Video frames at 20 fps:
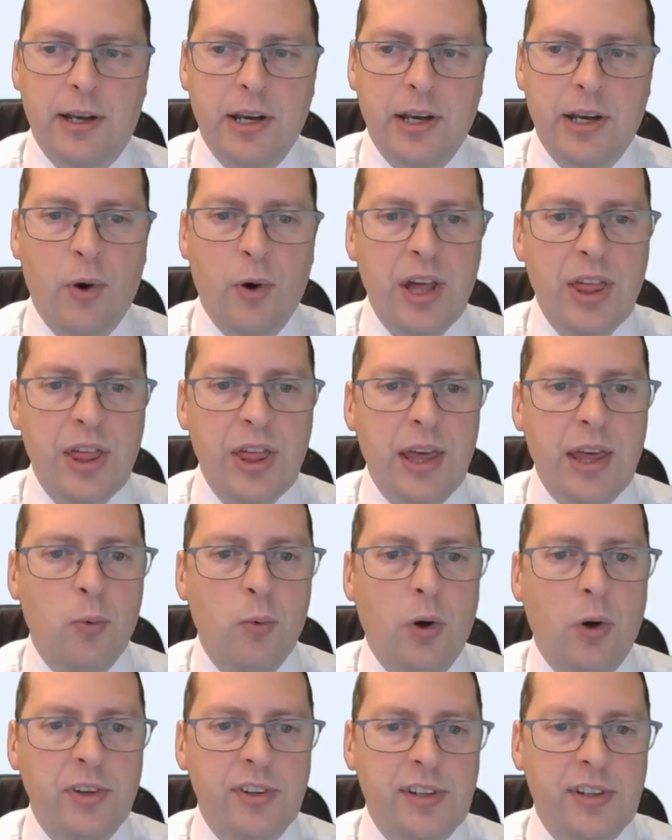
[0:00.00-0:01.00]
Now I think
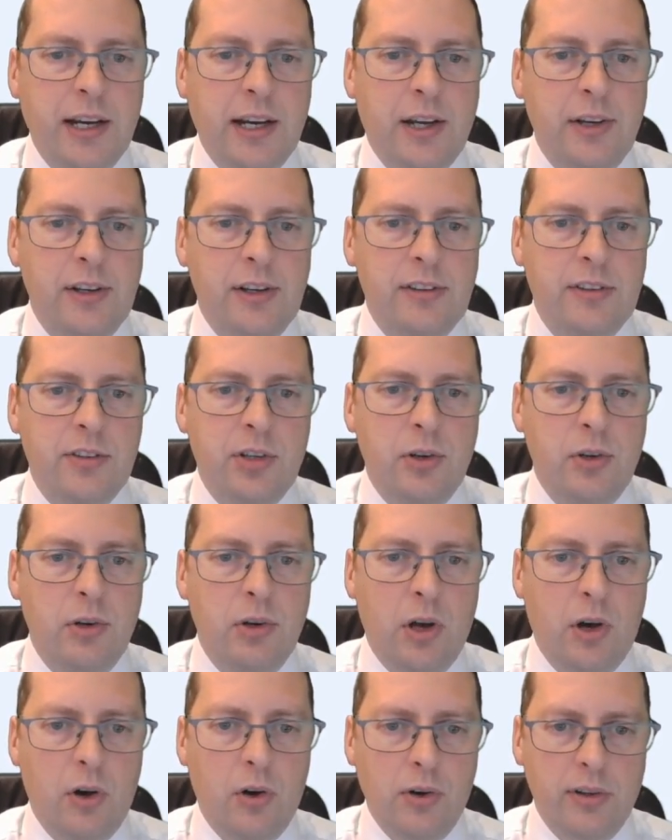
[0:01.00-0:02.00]
1 second is too
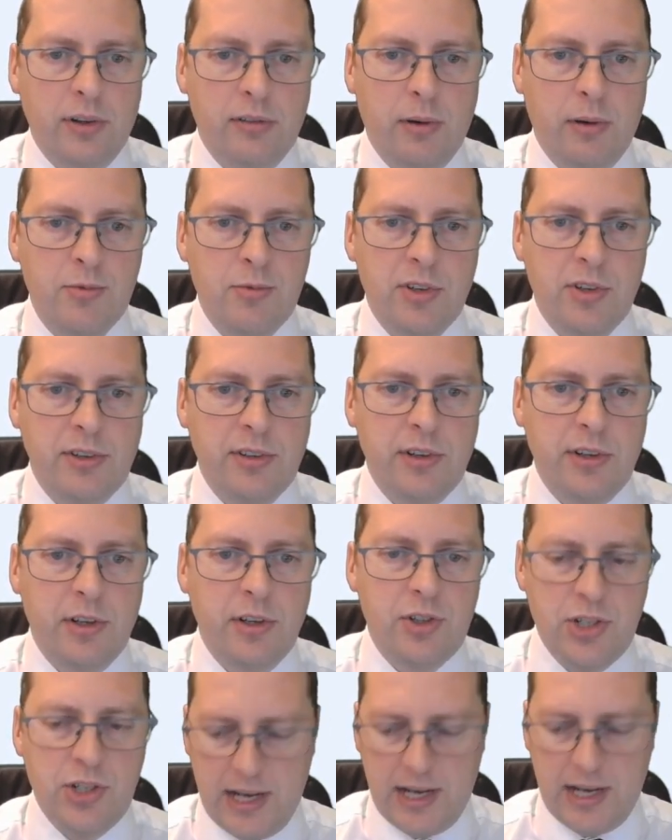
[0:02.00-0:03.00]
long, so I'm just going
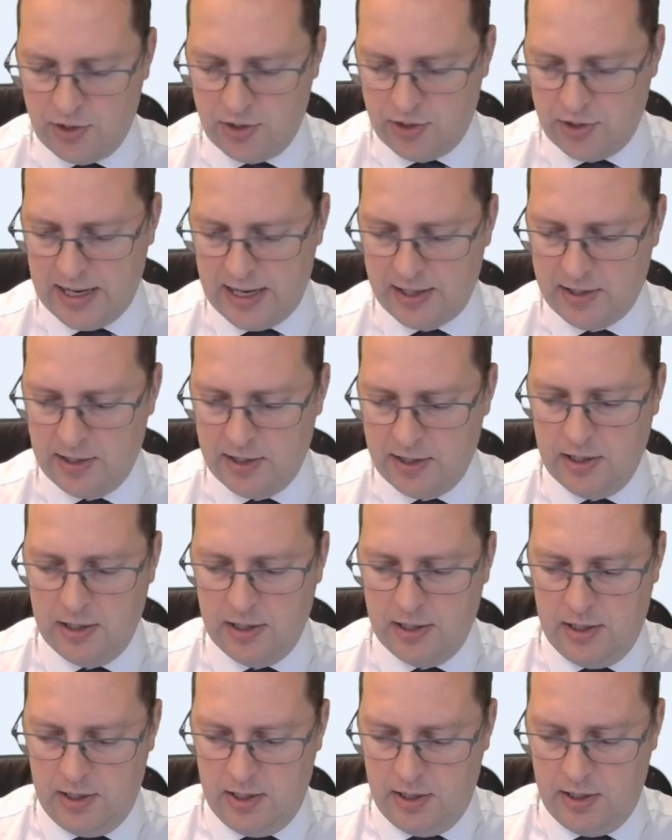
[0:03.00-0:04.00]
to change that
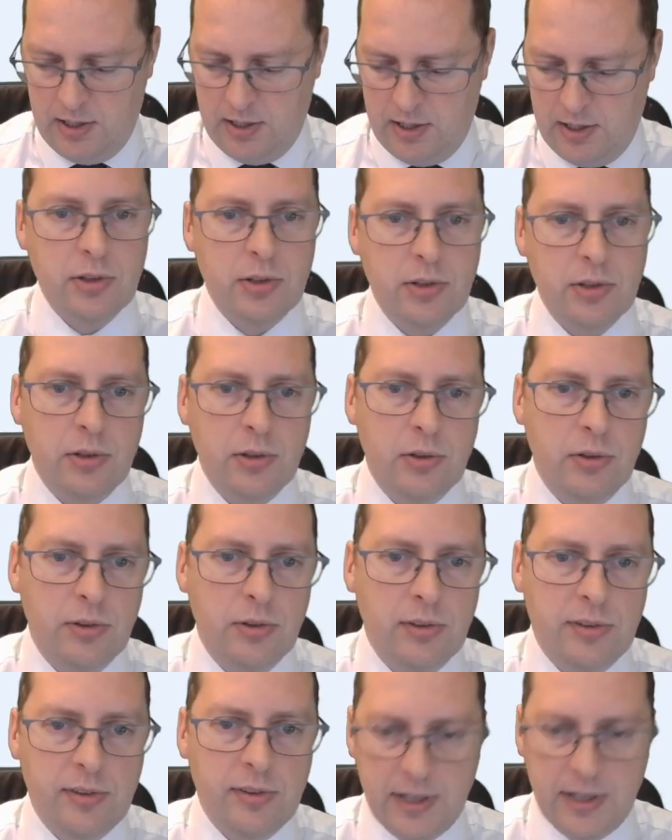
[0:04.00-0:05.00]
to
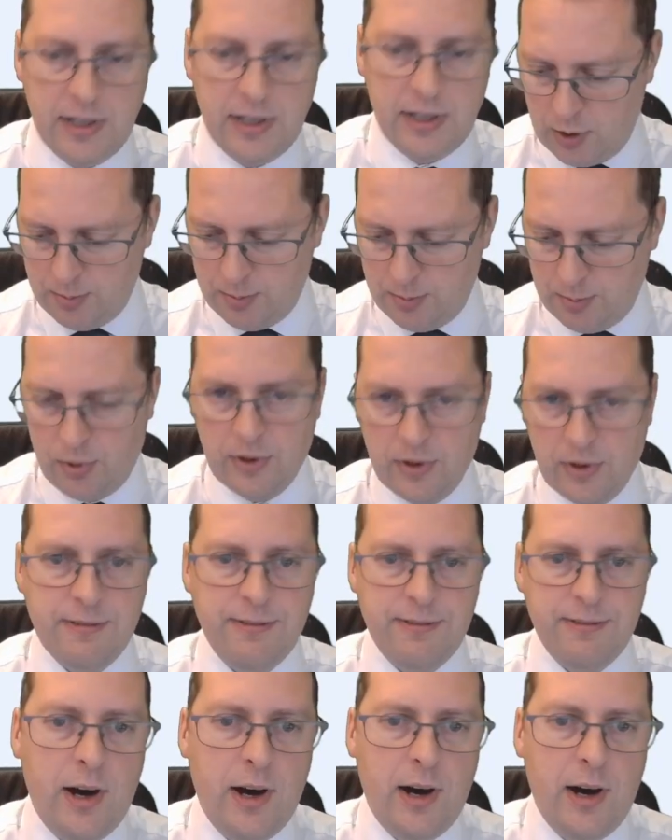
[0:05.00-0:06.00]

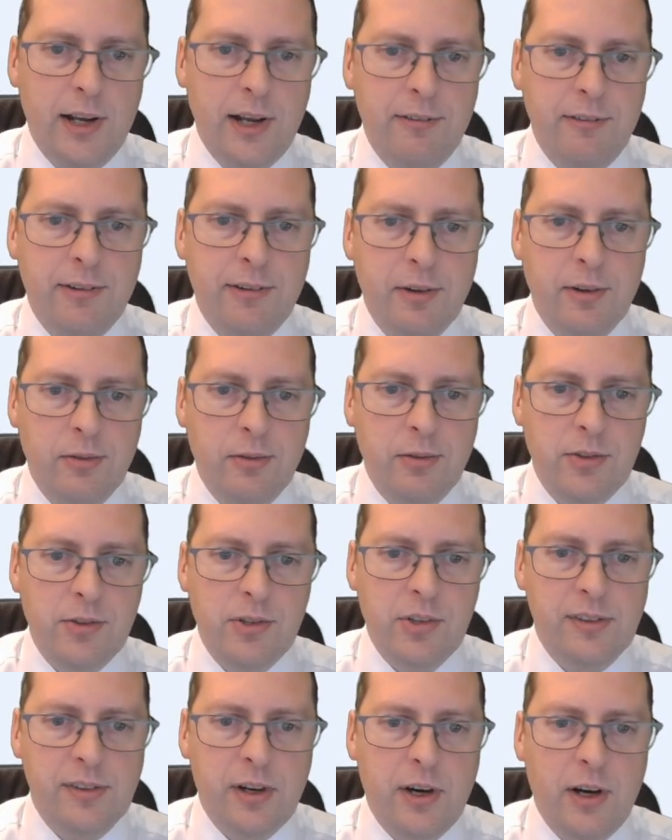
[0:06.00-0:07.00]
0.5, which
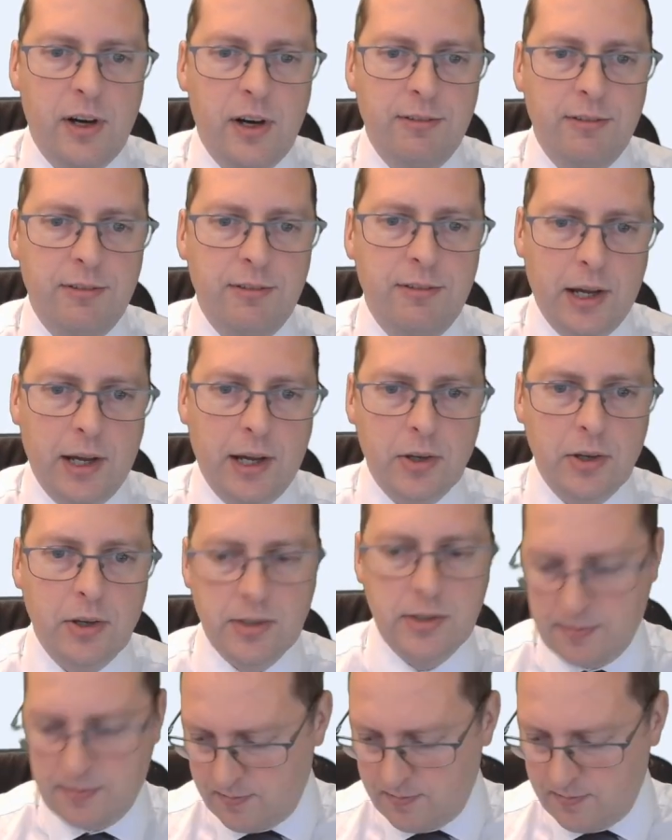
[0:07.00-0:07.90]
is half a second.